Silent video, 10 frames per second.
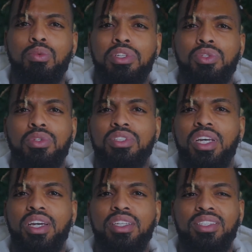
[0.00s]
what you were
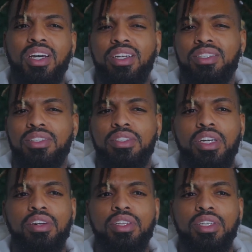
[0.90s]
saying is not
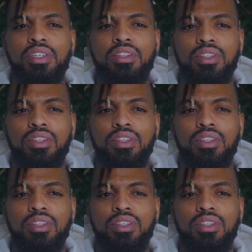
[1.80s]
necessarily